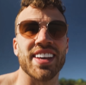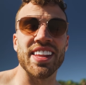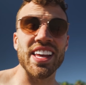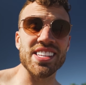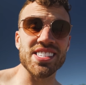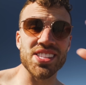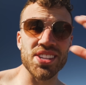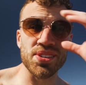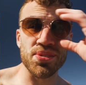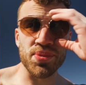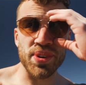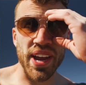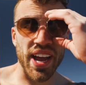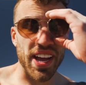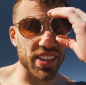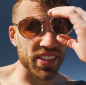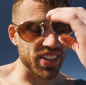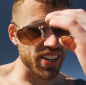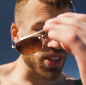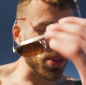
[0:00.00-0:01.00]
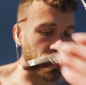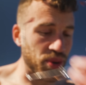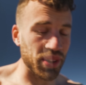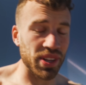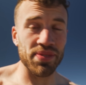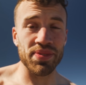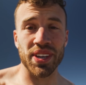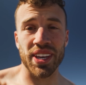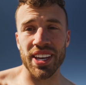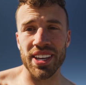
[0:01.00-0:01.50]
And that's the reality that we're
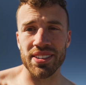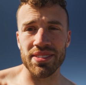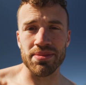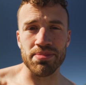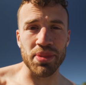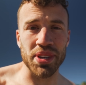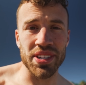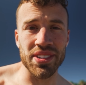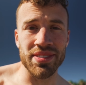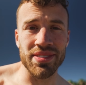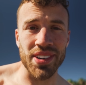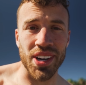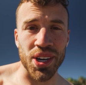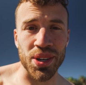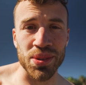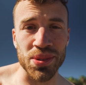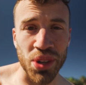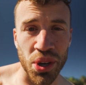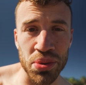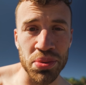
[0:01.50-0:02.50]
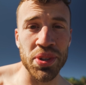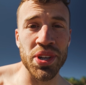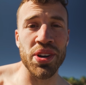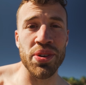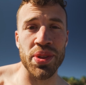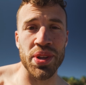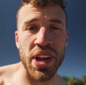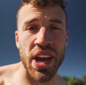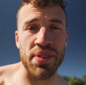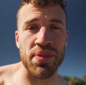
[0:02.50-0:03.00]
living in. Men are lonelier
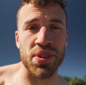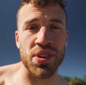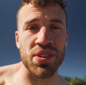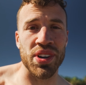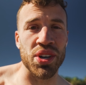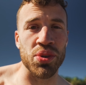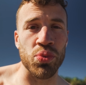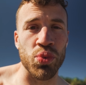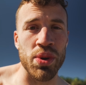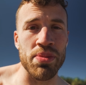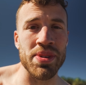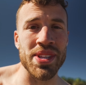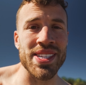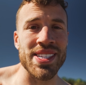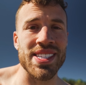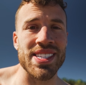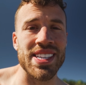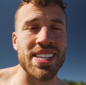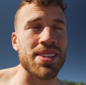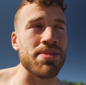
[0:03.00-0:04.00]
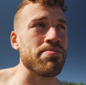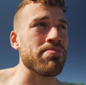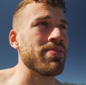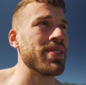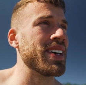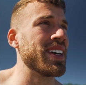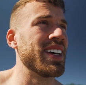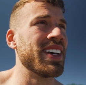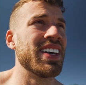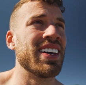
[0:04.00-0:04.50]
than ever and women
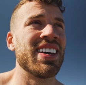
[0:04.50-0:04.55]
seem